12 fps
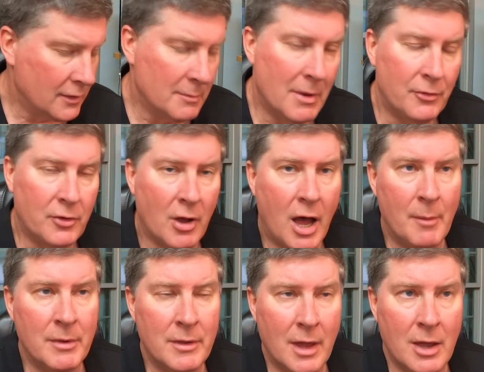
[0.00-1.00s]
The most
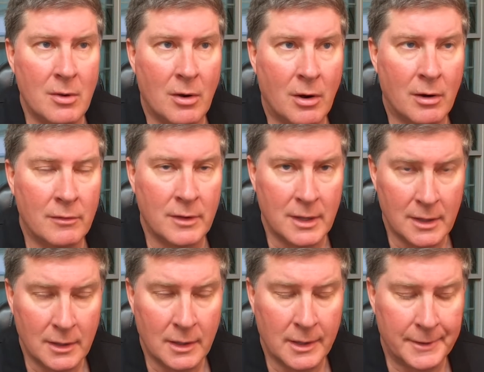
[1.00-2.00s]
common, though, are
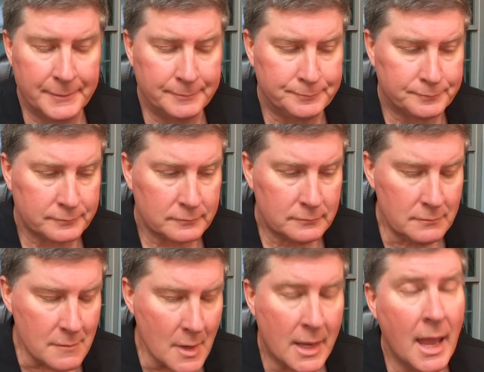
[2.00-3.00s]
the
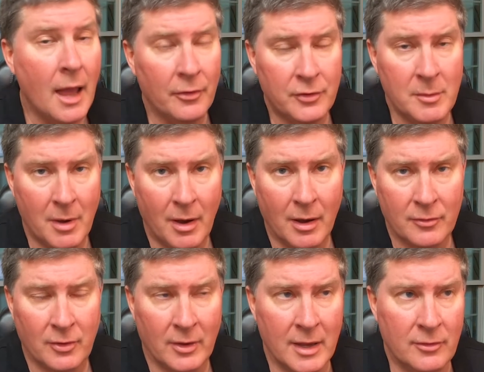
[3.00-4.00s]
calcium
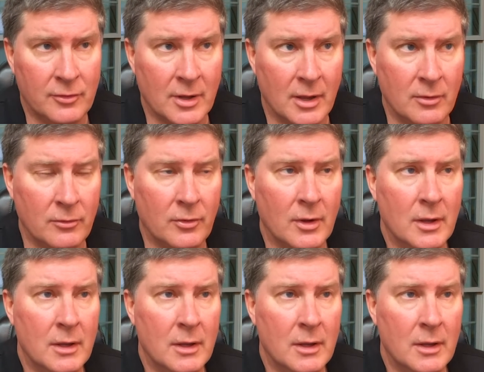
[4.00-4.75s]
oxalate stones,